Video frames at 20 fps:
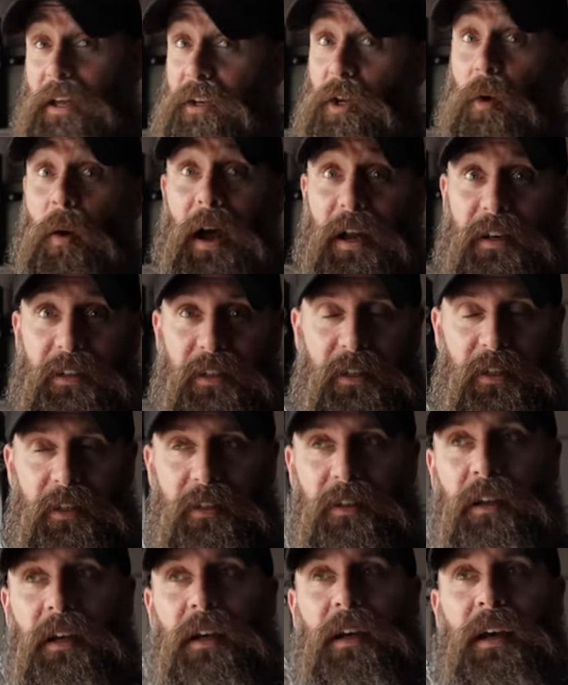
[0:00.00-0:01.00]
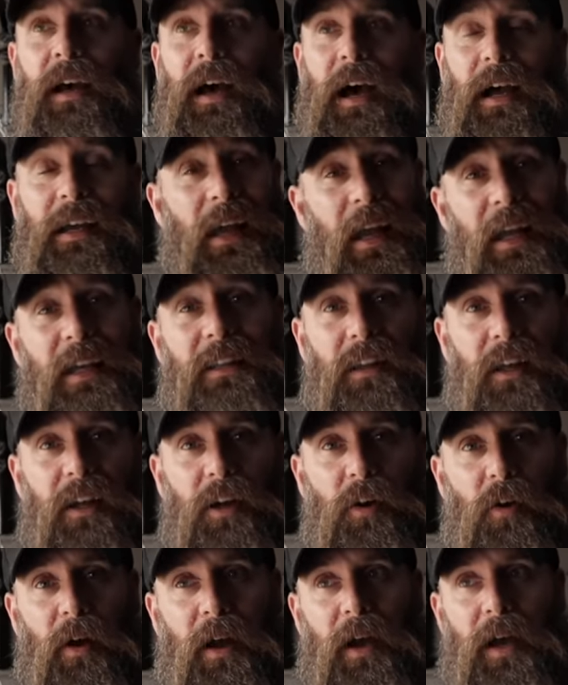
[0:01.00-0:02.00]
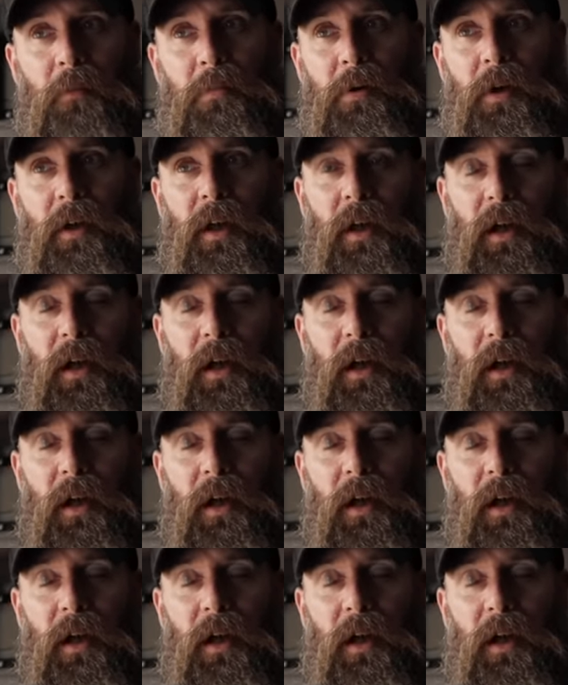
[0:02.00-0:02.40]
I know I did, I ate like crap.